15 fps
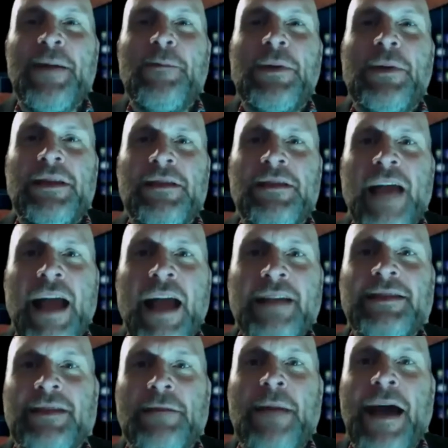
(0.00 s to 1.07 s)
But the fact
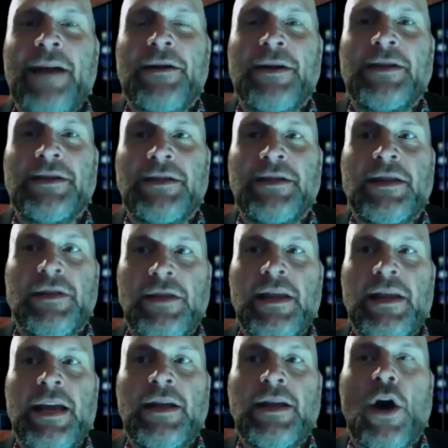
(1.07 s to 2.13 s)
of the matter is, the thing